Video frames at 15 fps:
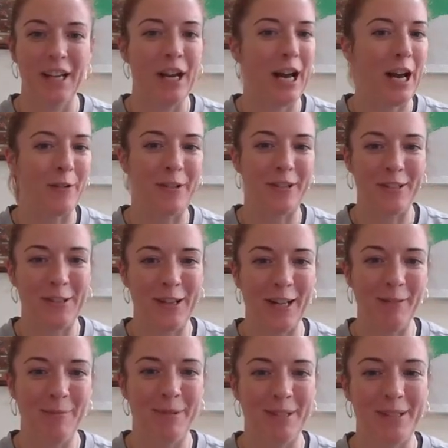how can you
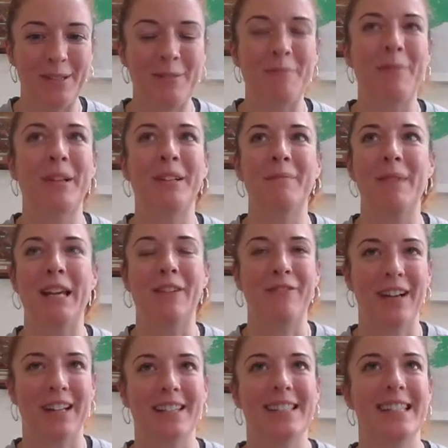help us make
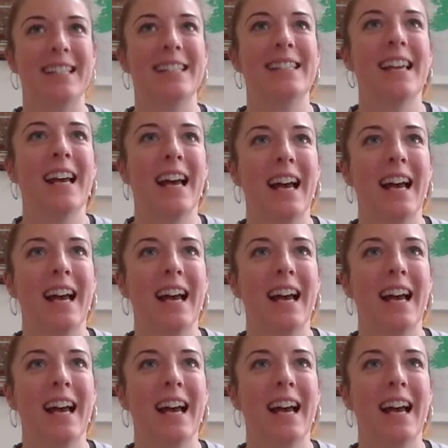vaccines